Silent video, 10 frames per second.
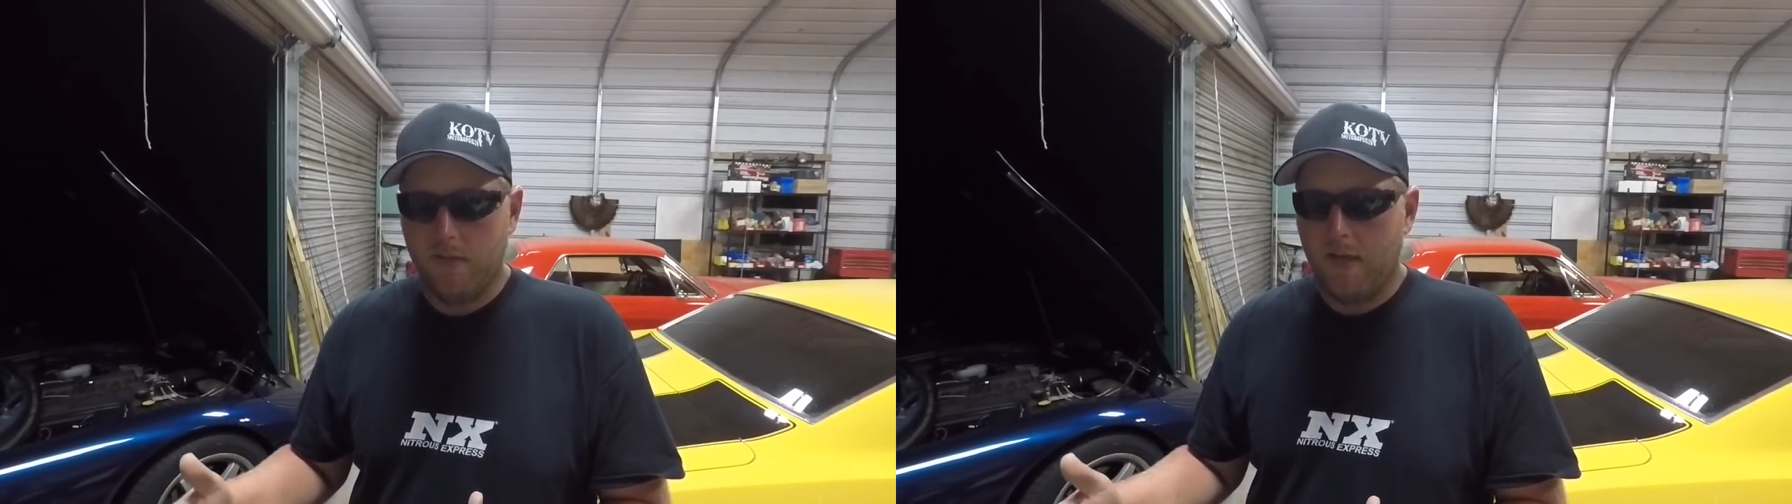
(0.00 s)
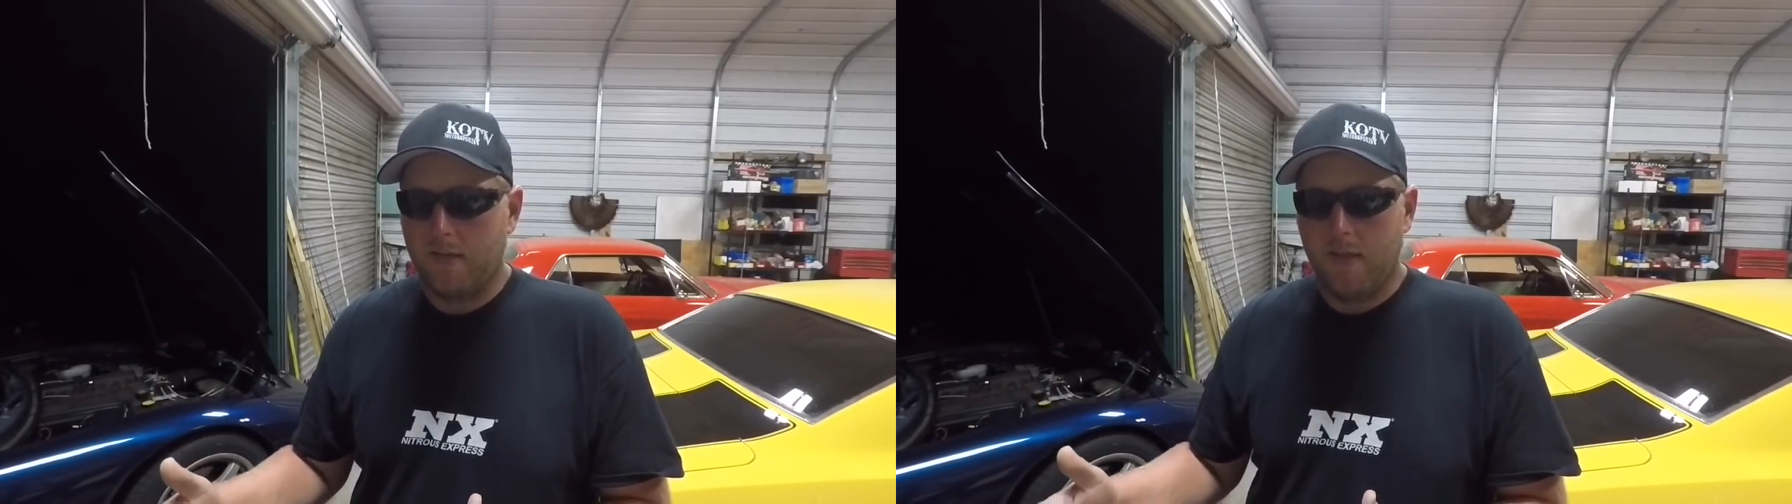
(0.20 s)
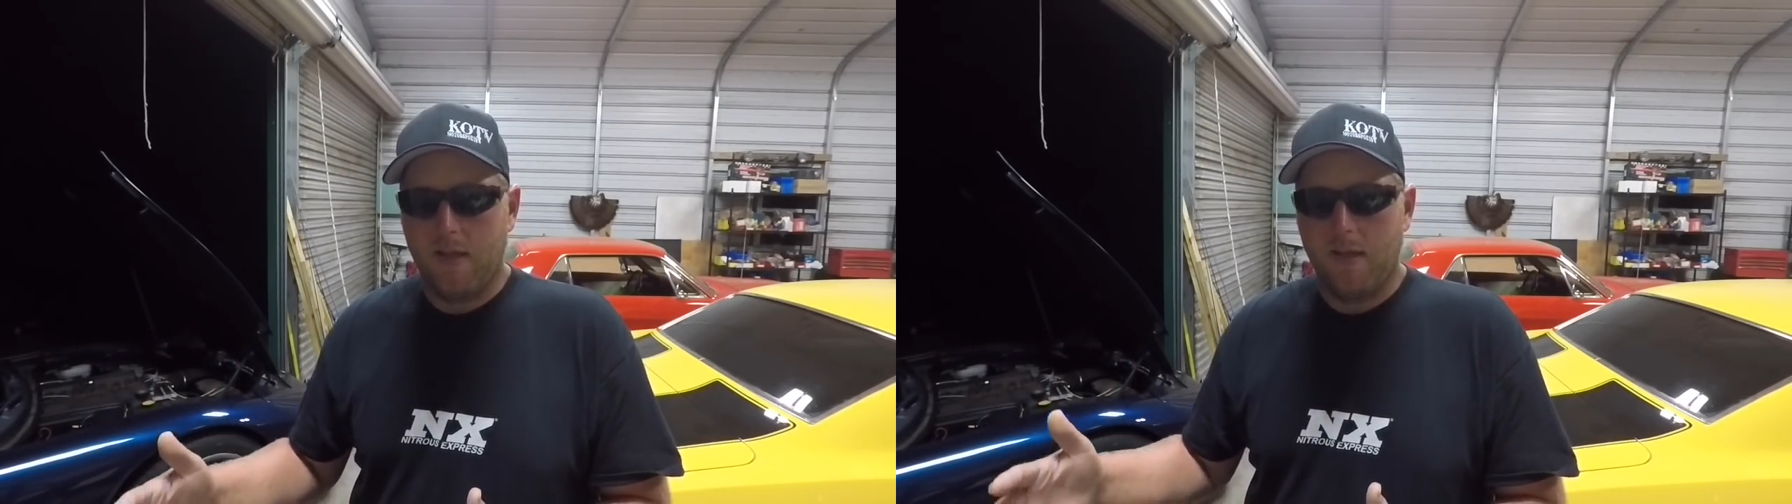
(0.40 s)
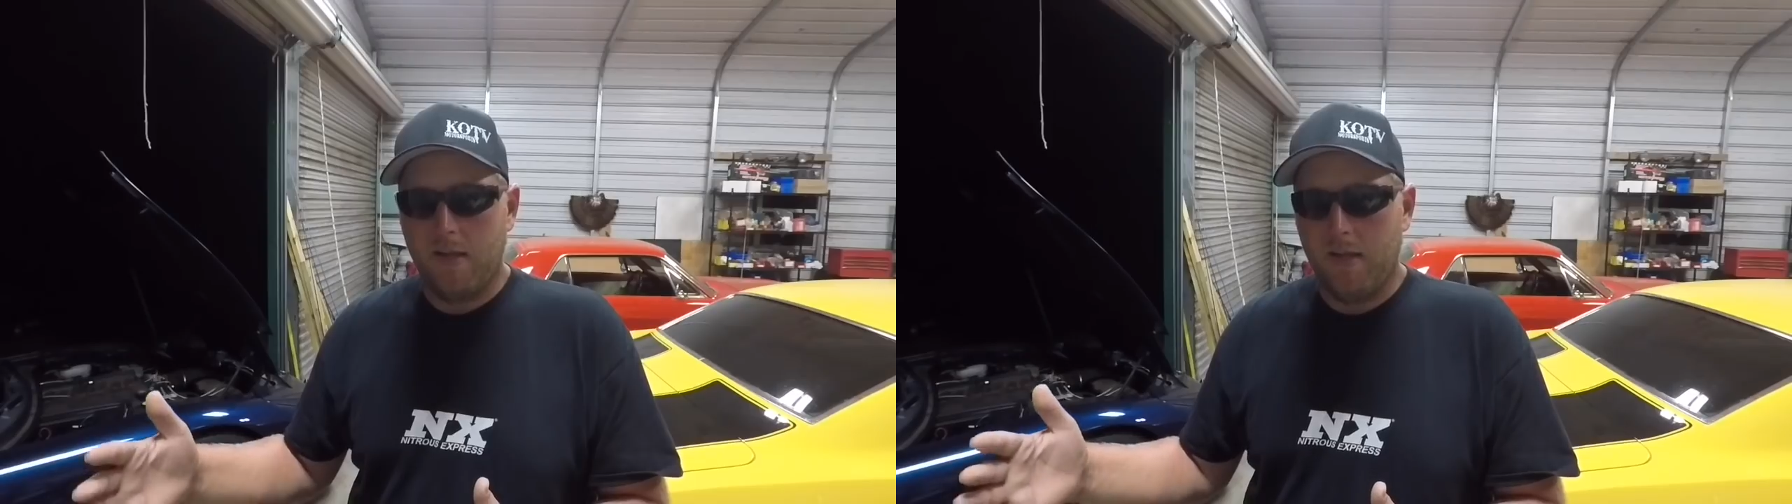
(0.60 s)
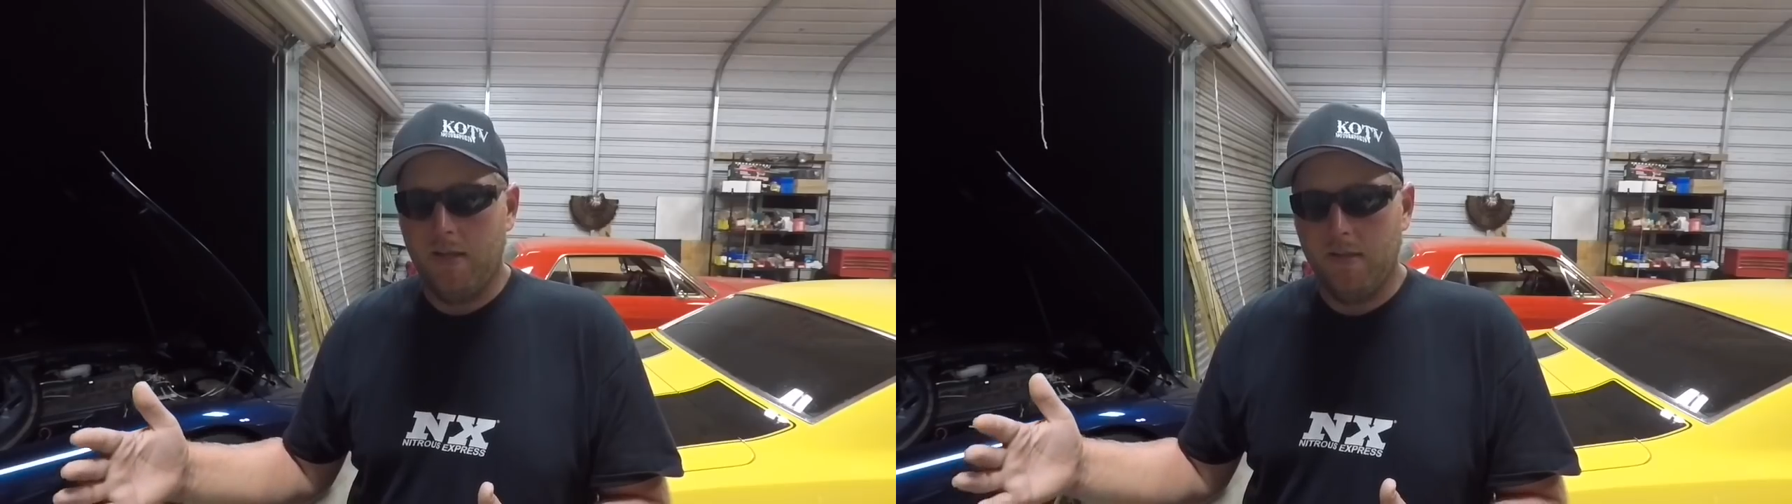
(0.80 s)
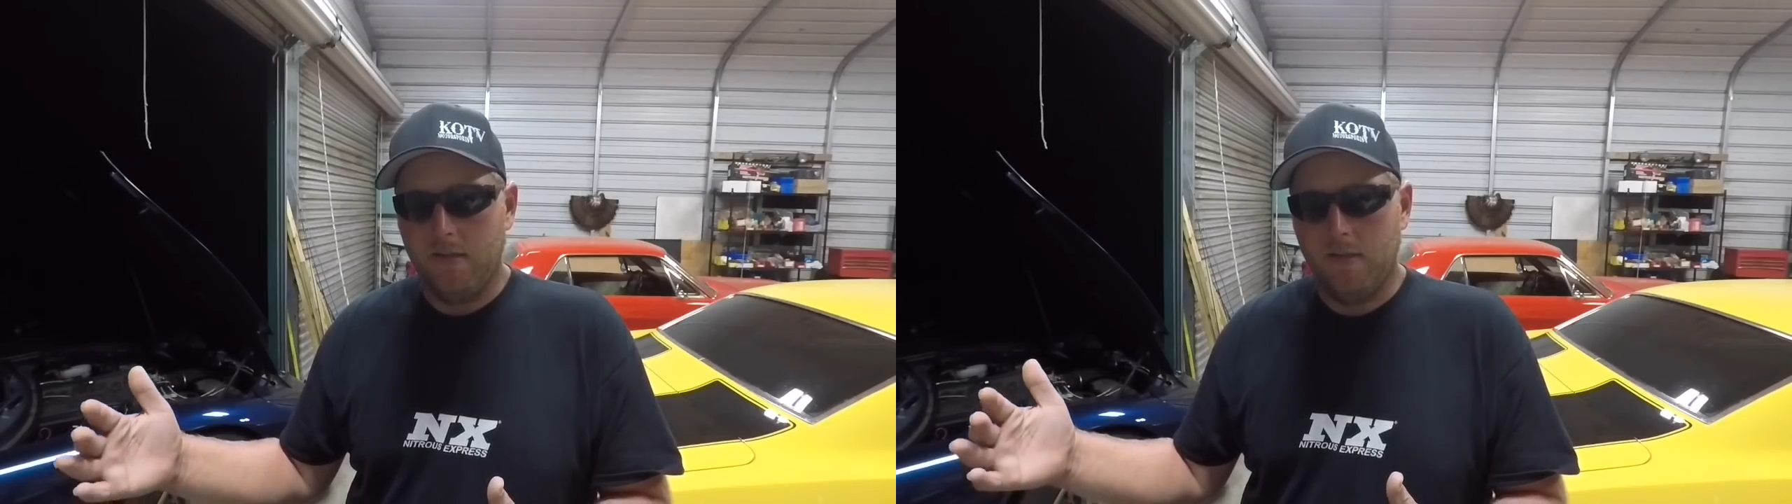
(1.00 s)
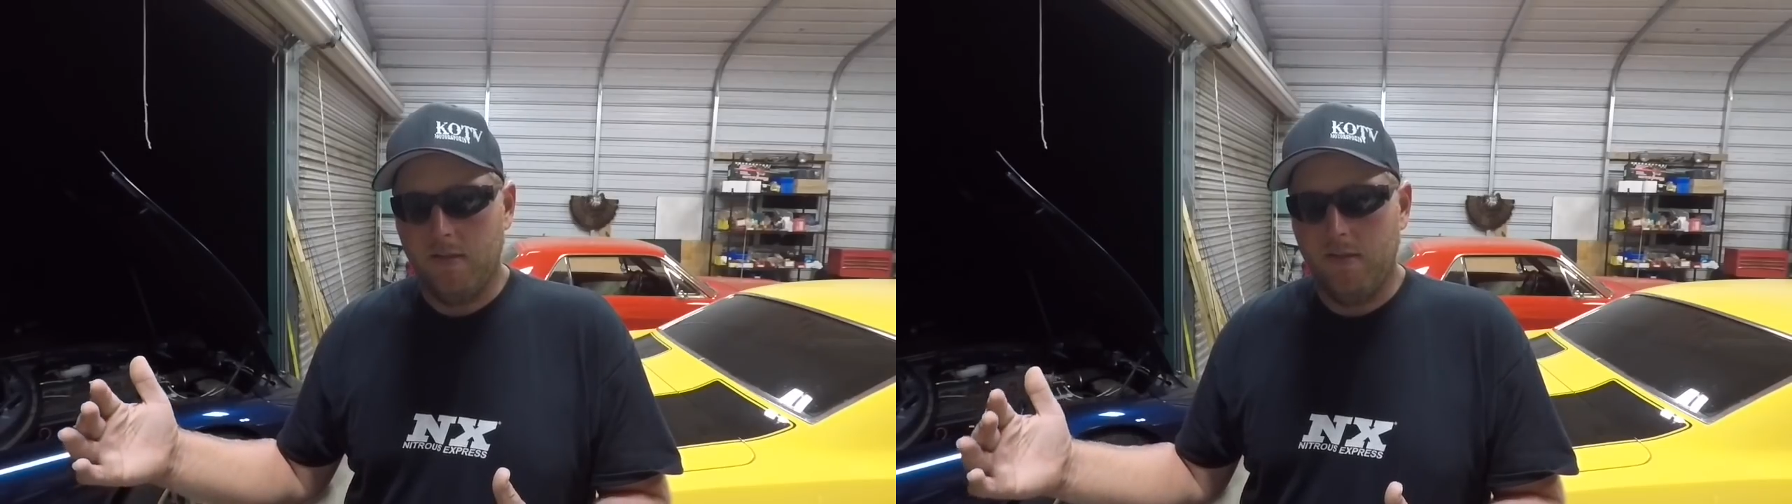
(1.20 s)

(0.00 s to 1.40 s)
like that in